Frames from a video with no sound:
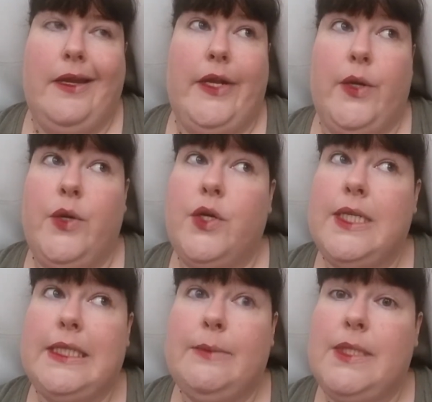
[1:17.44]
You know,
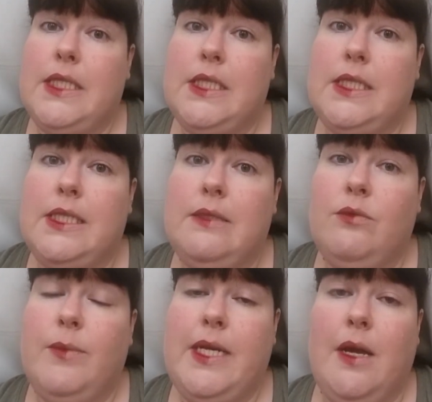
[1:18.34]
Christmas
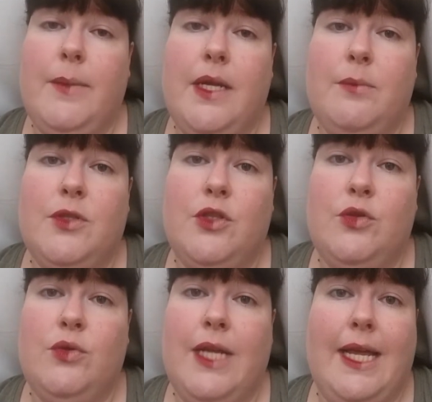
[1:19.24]
will be coming up
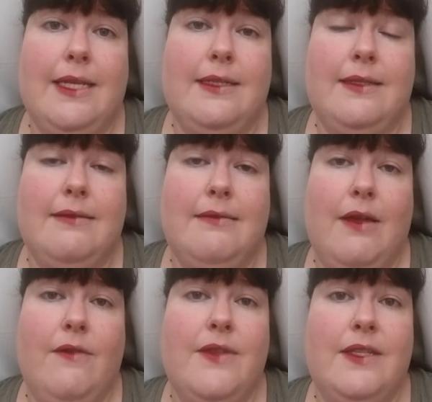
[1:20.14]
soon as
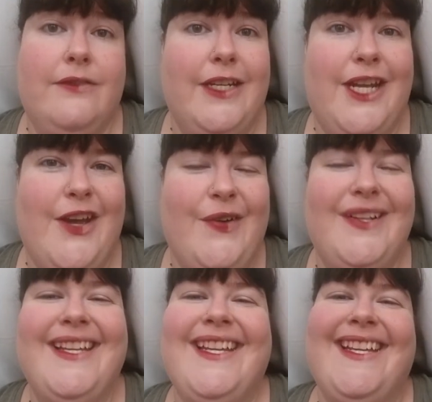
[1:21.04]
of this
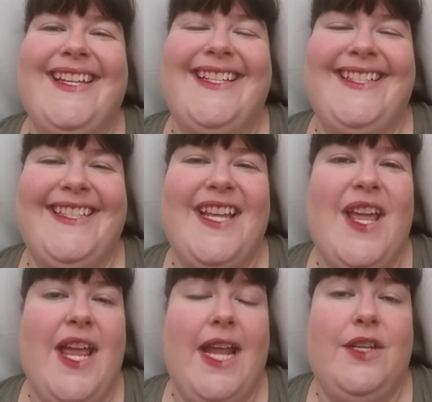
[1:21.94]
video,
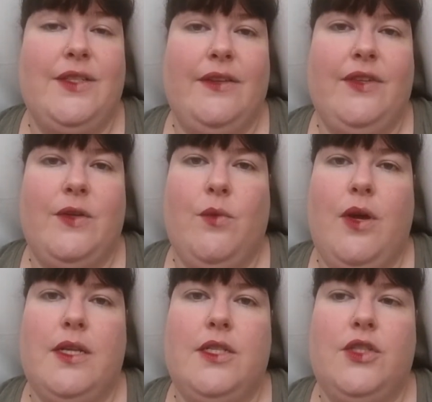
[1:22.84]
and you'll definitely
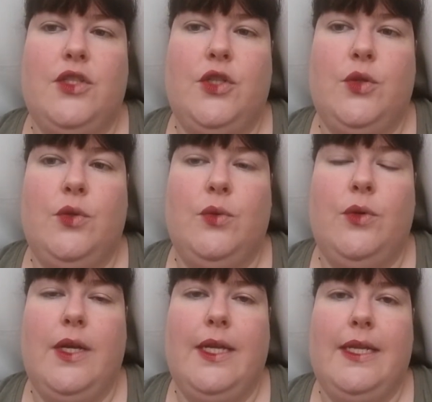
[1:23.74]
want
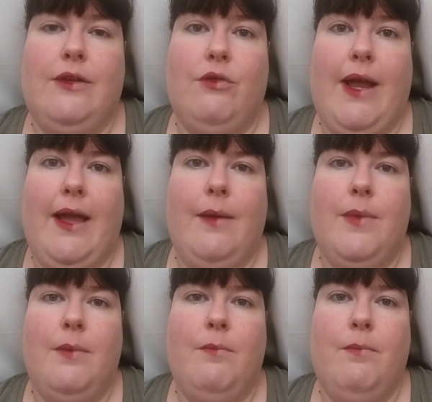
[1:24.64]
to
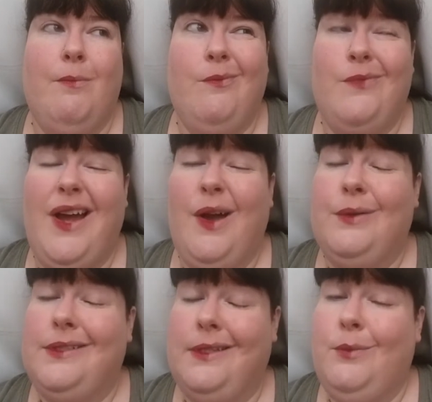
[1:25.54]
grab, I
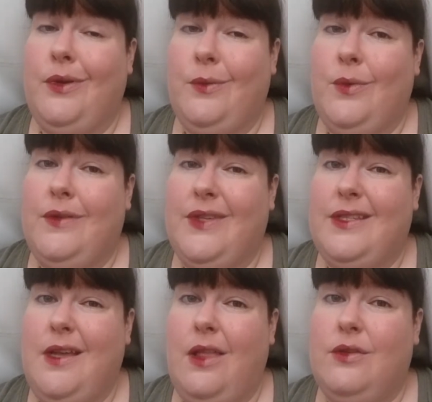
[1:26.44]
would say, more than one of
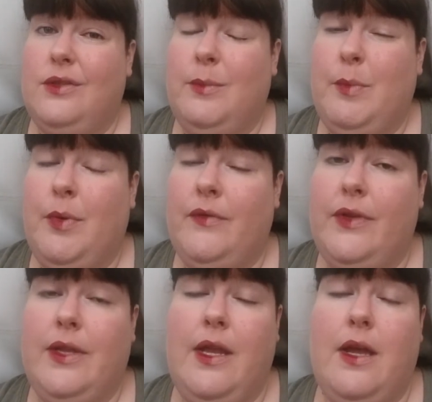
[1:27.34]
these colors, to be
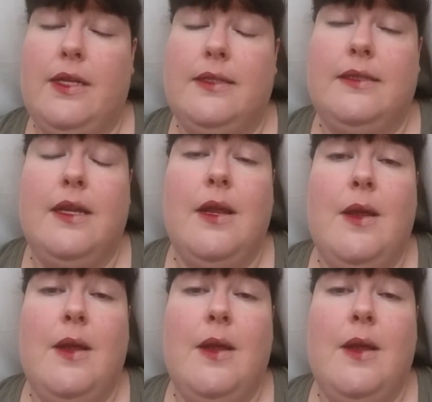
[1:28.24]
perfectly honest,